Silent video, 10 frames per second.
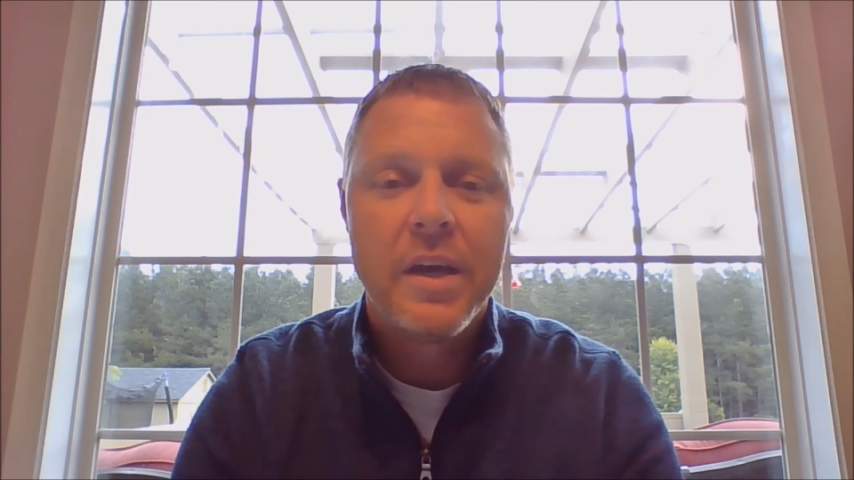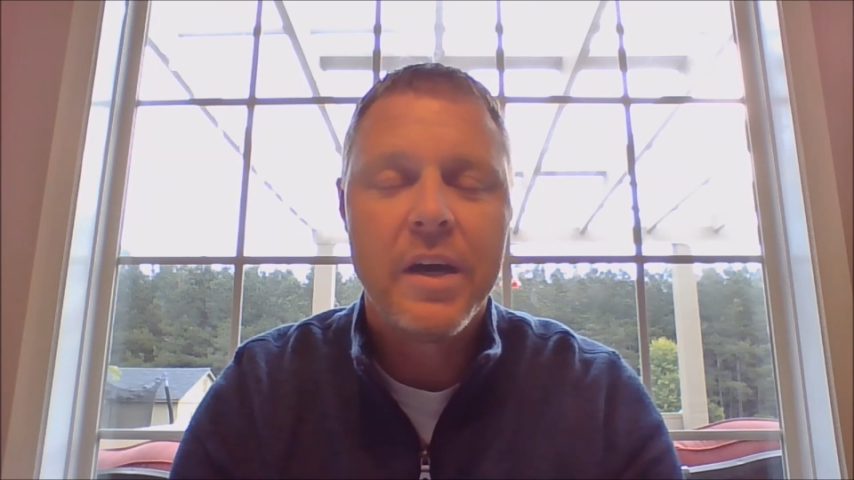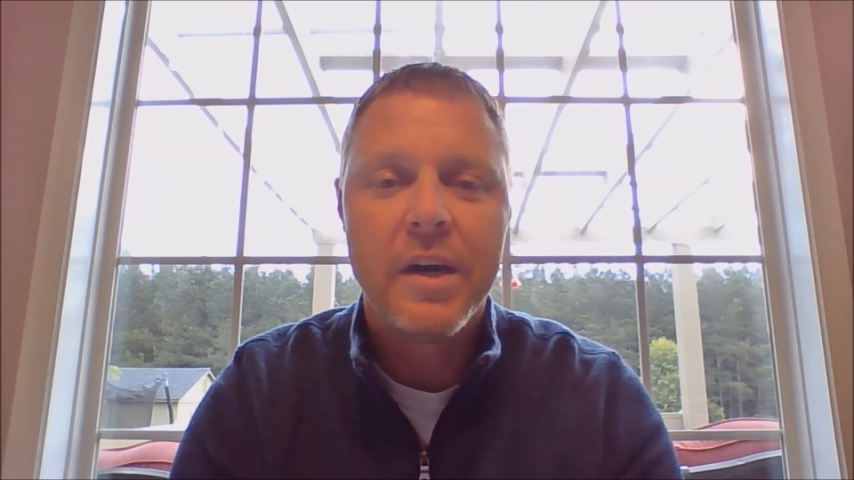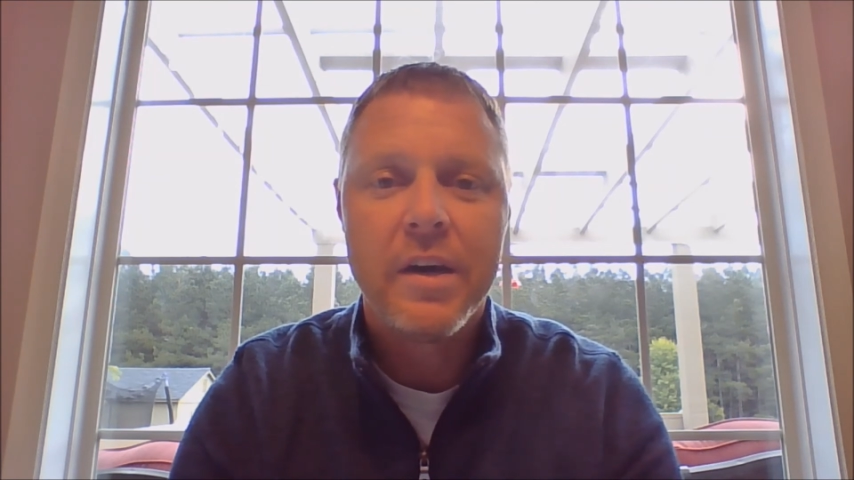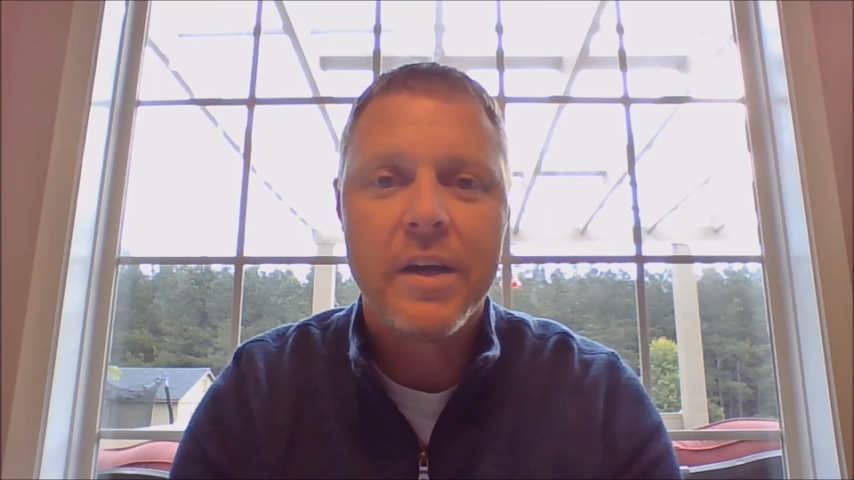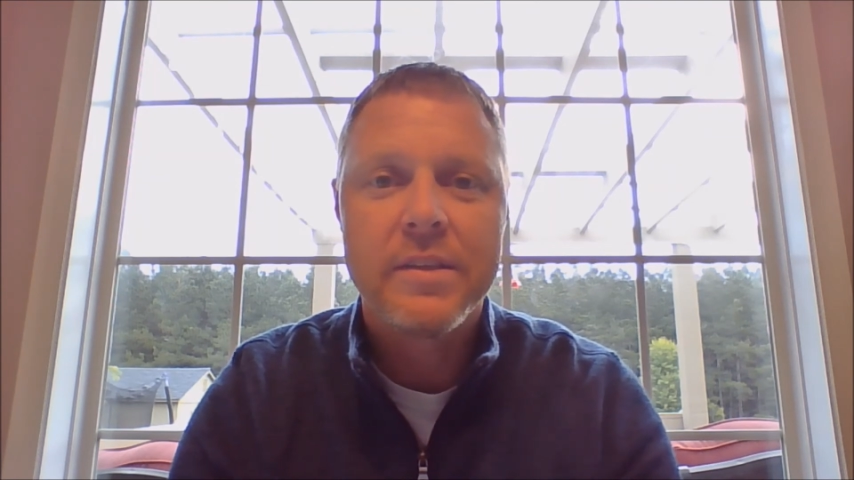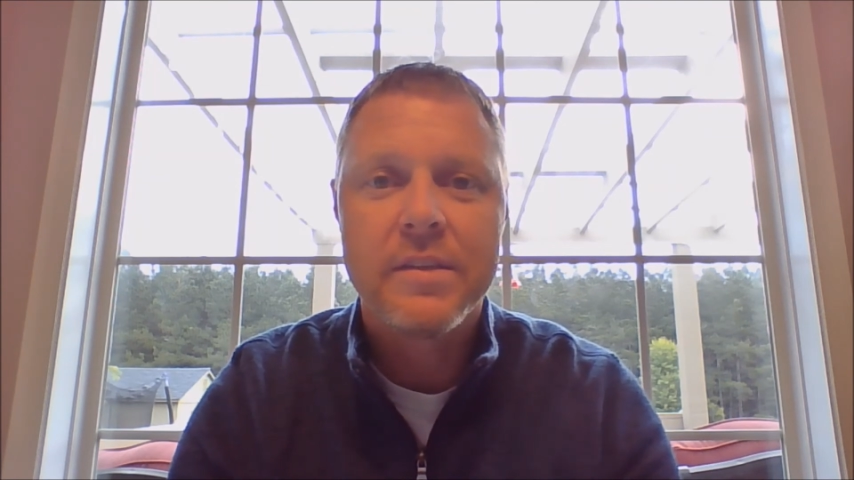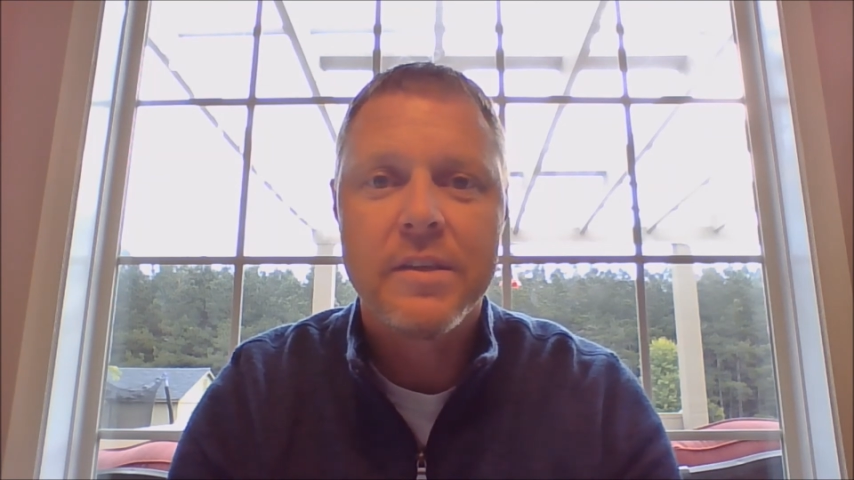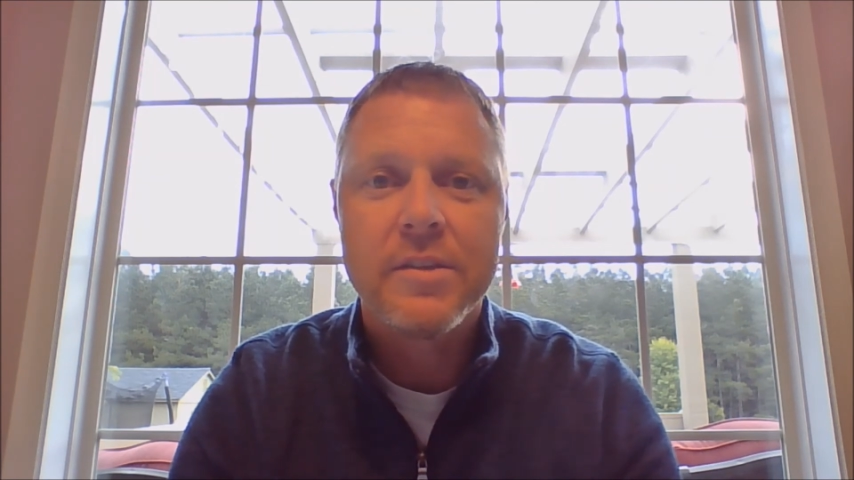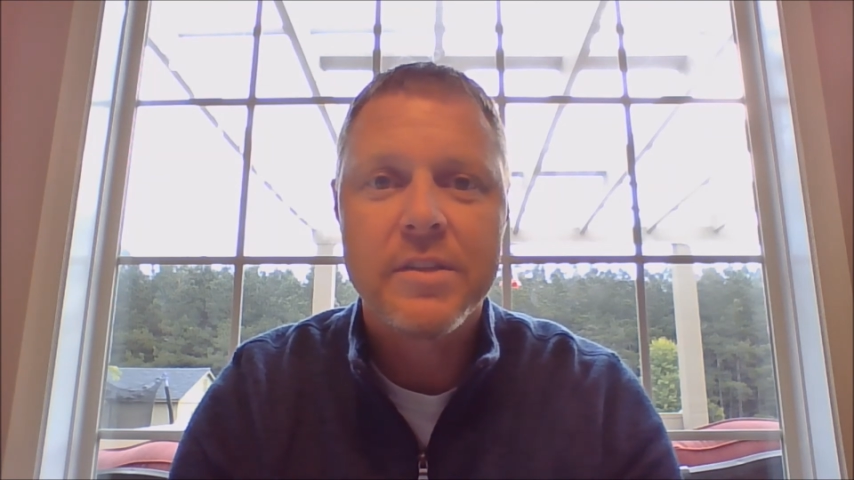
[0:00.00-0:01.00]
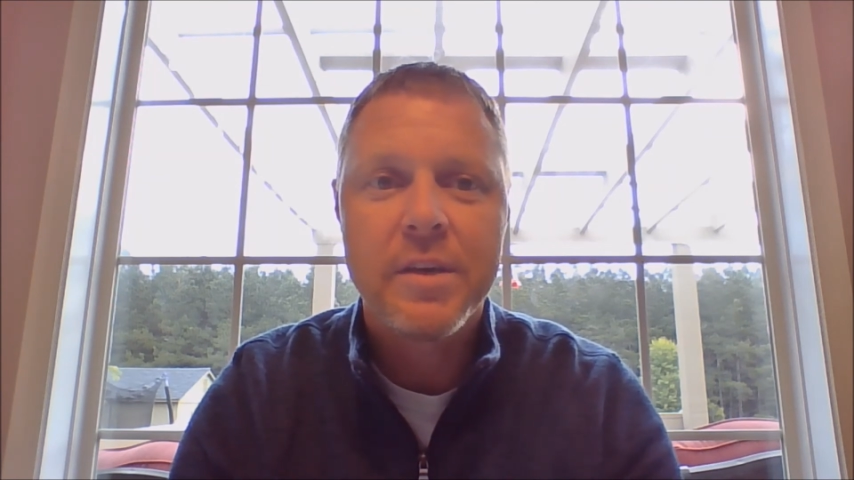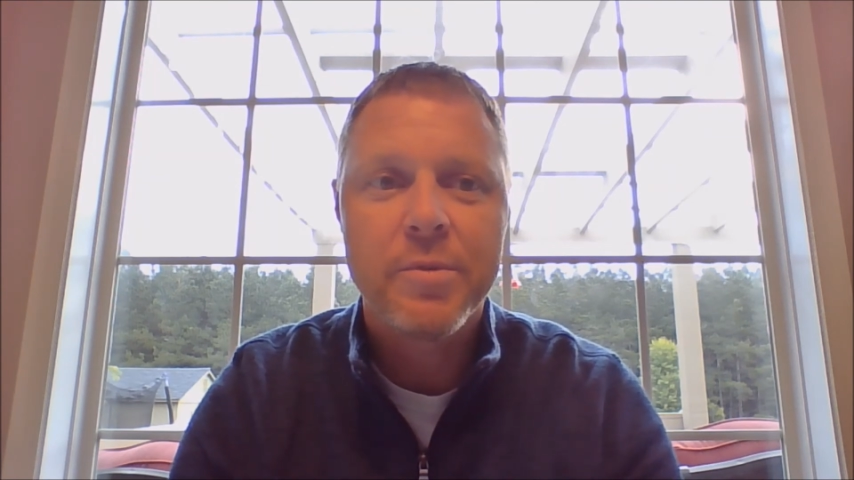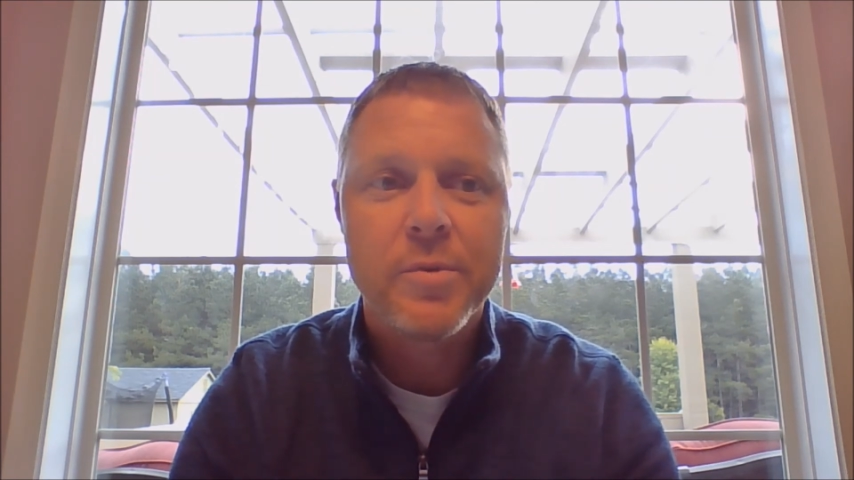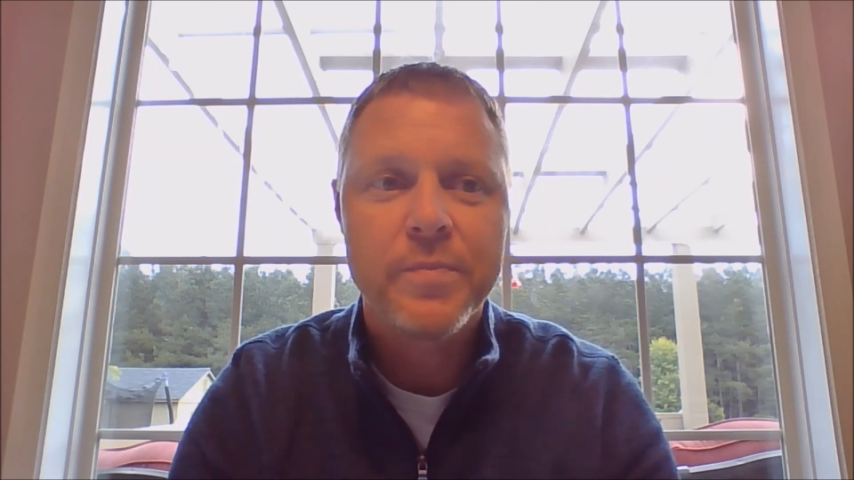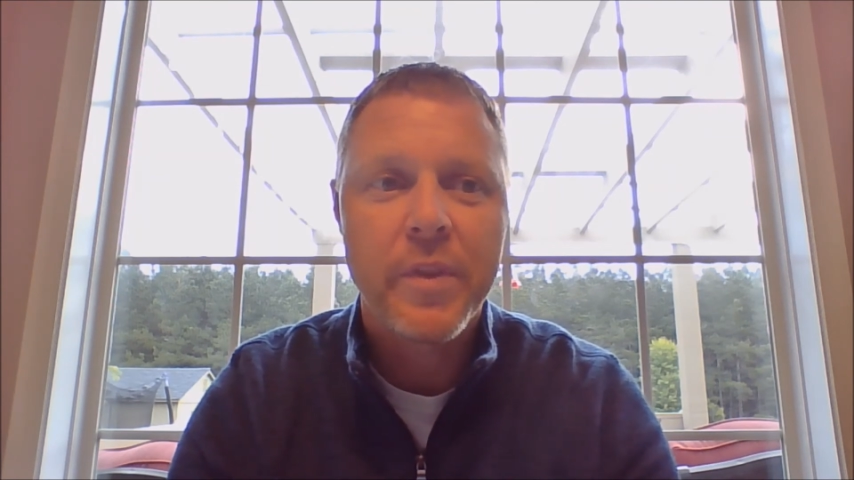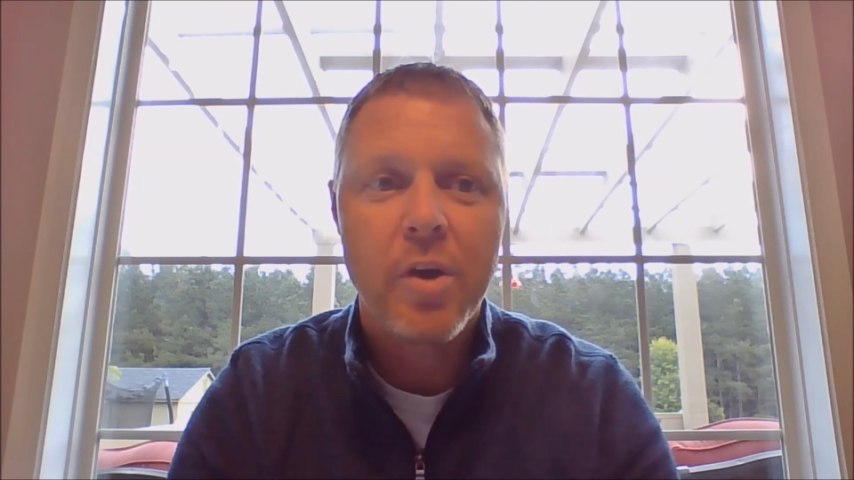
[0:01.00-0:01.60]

at the dinner table.